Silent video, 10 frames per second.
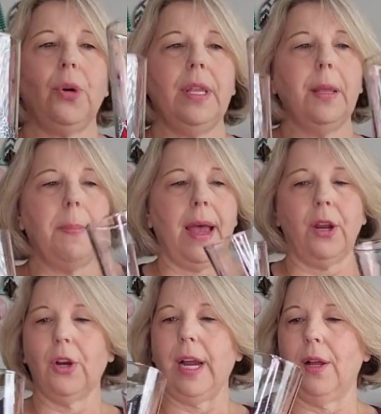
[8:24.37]
in the
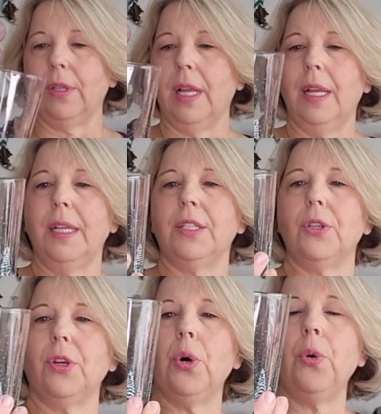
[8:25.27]
background. So
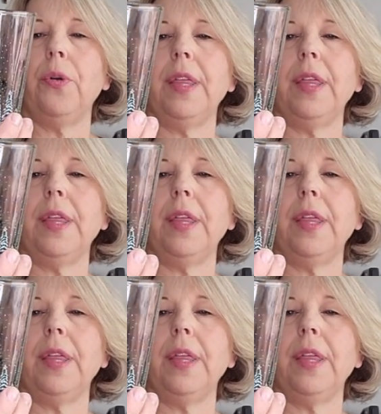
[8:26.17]
the cool